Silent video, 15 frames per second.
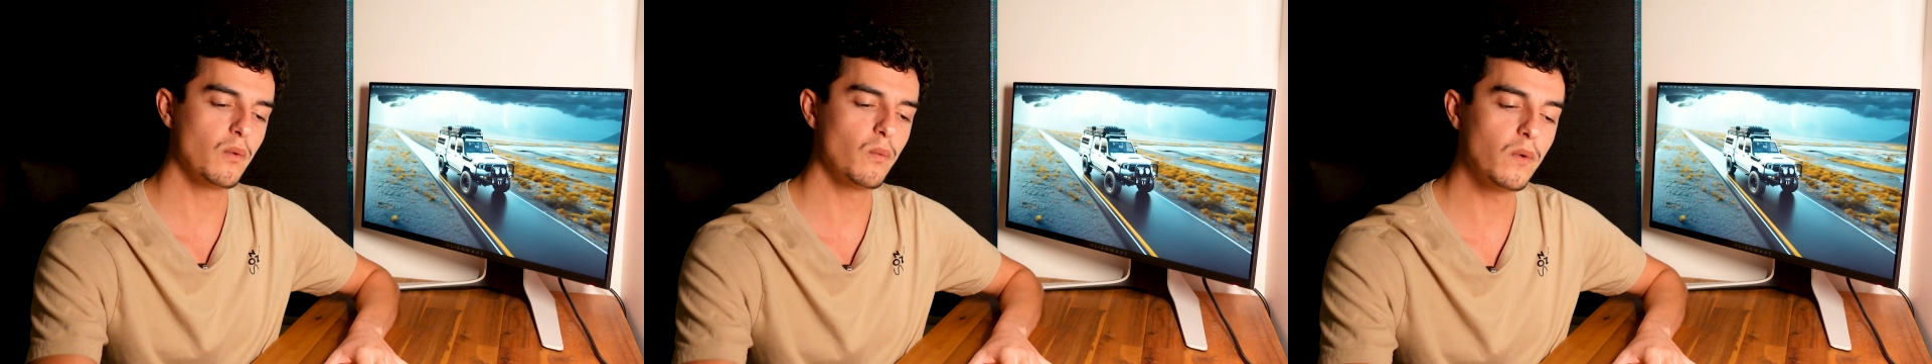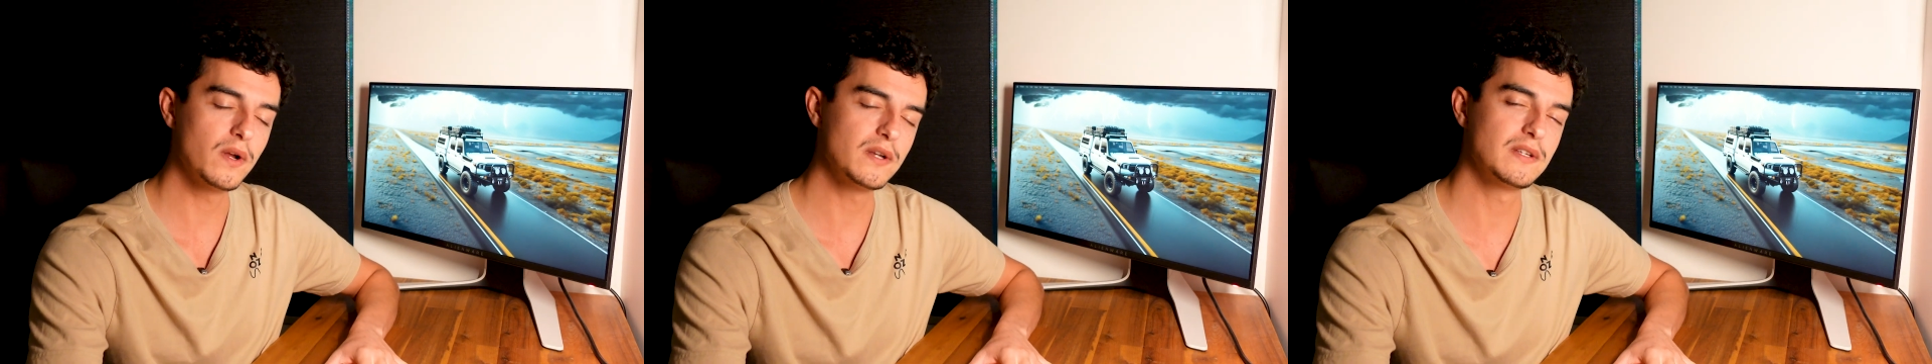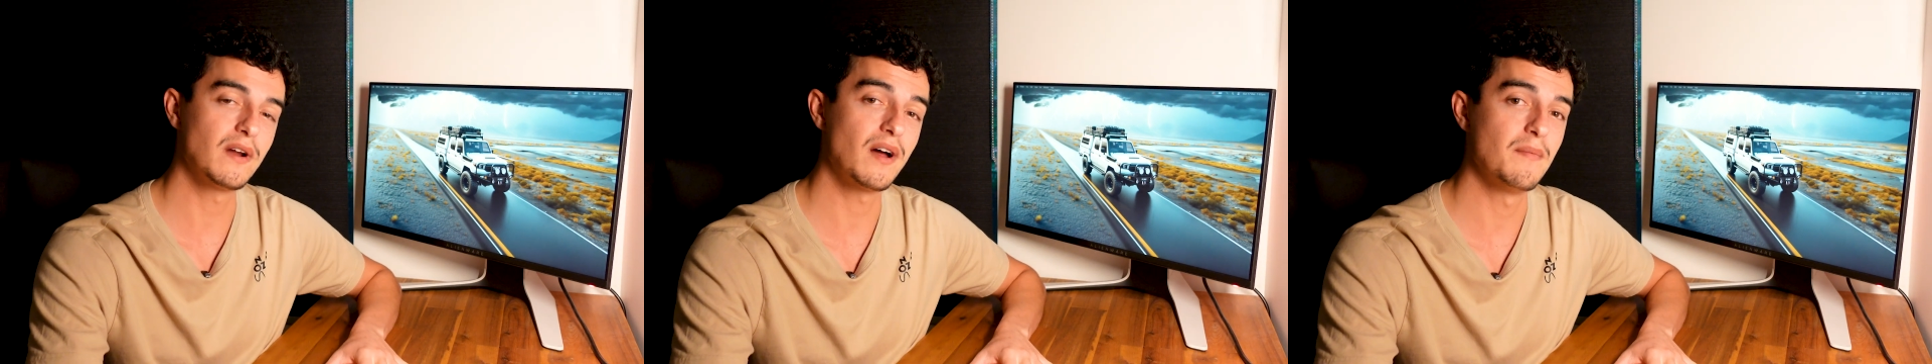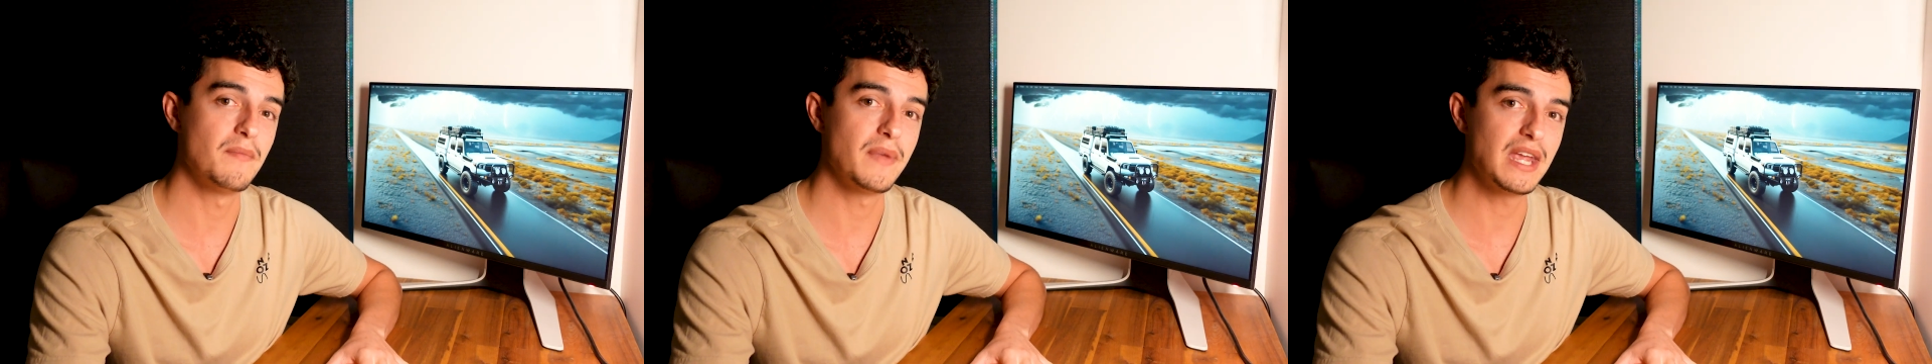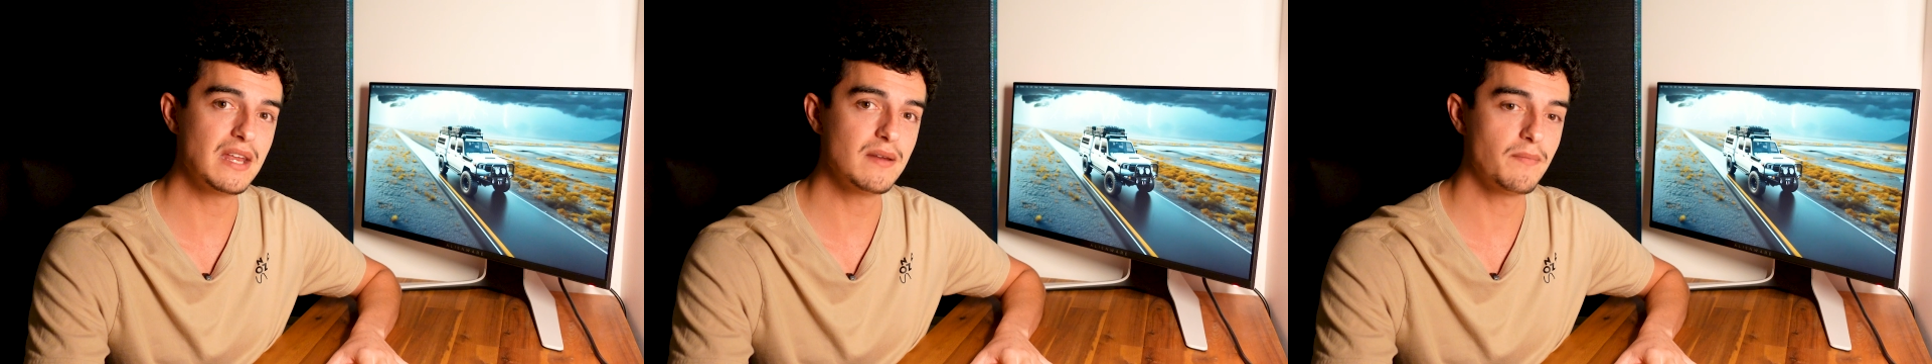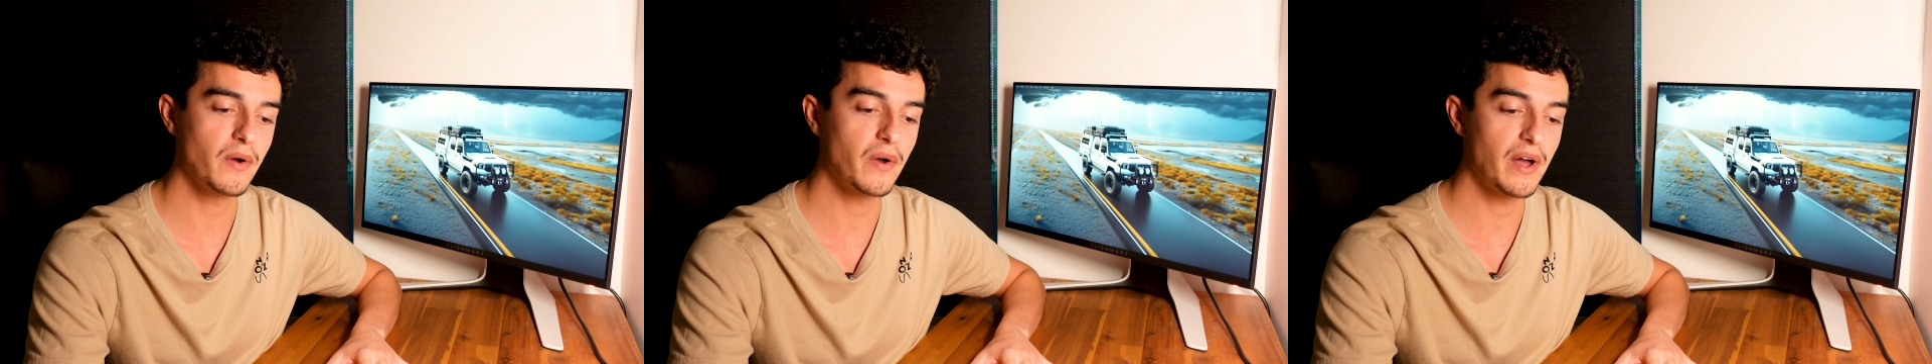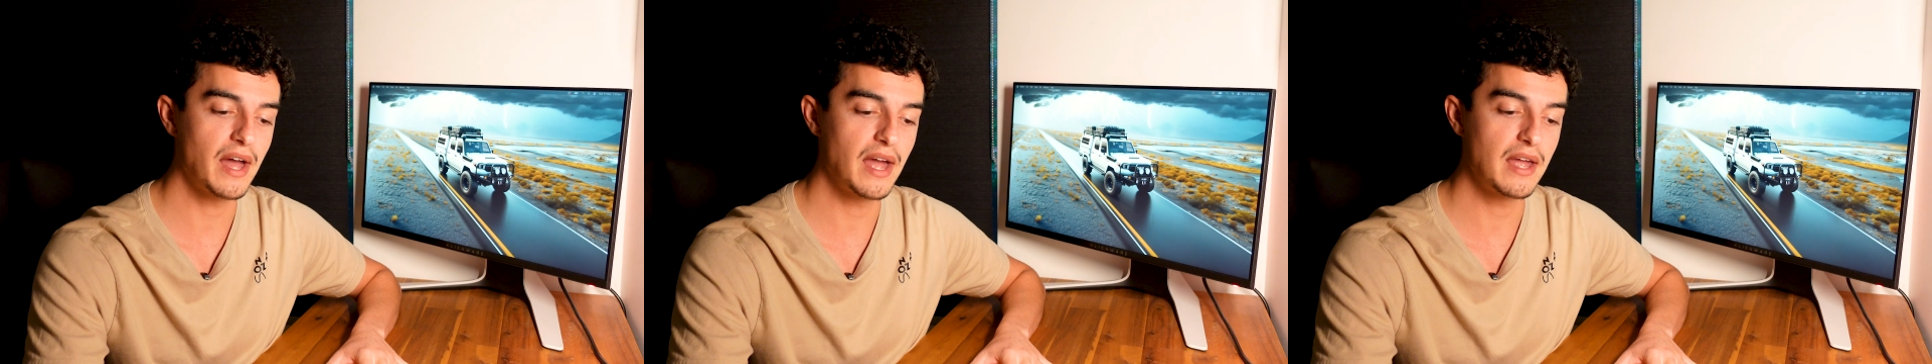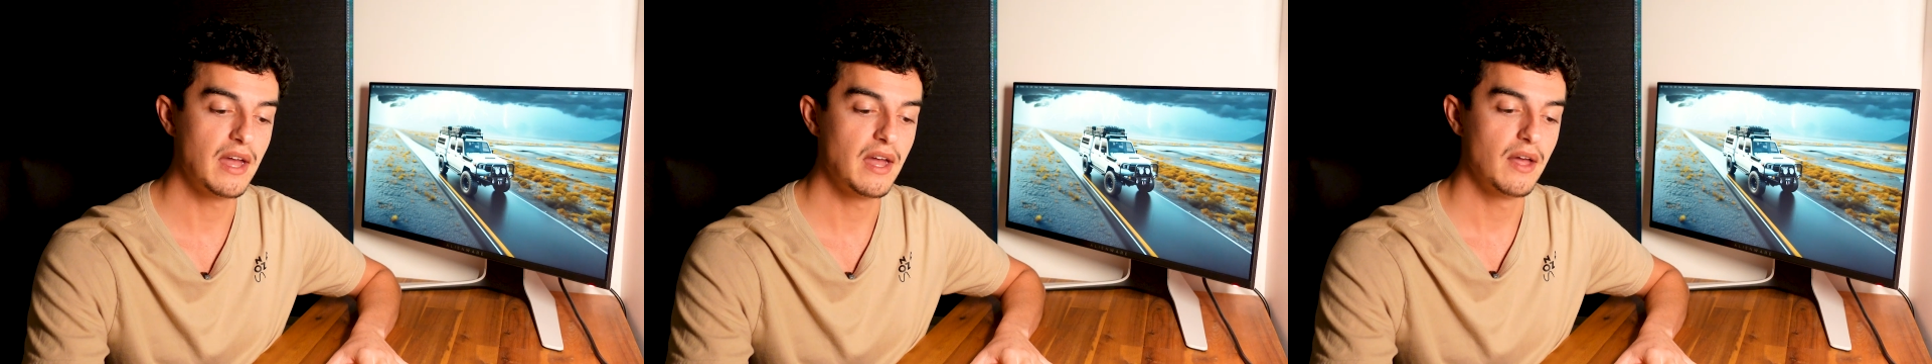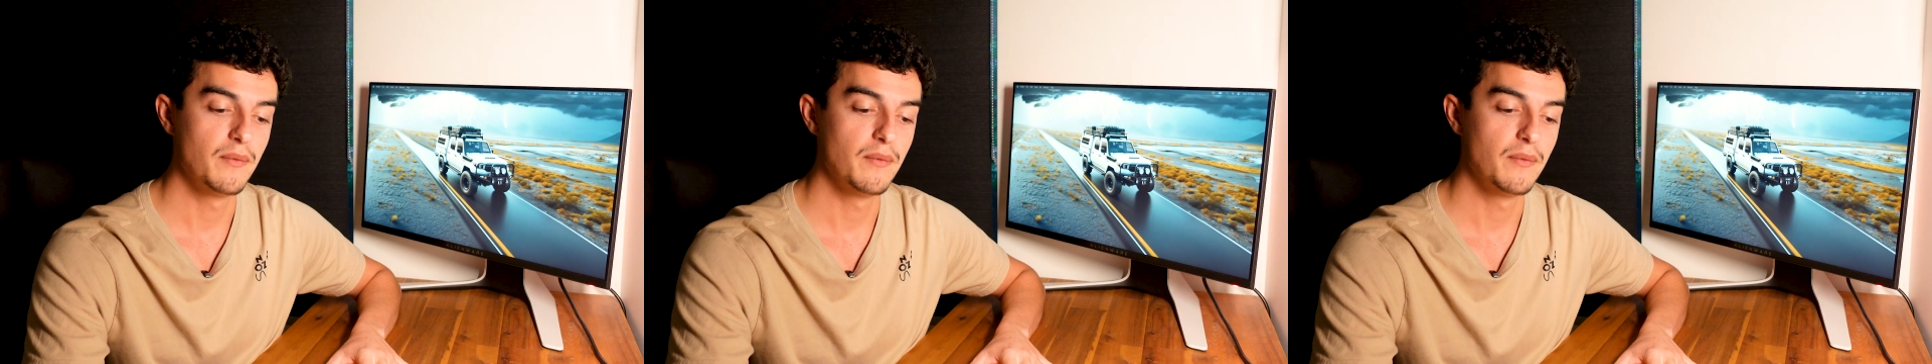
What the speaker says: what did I mean by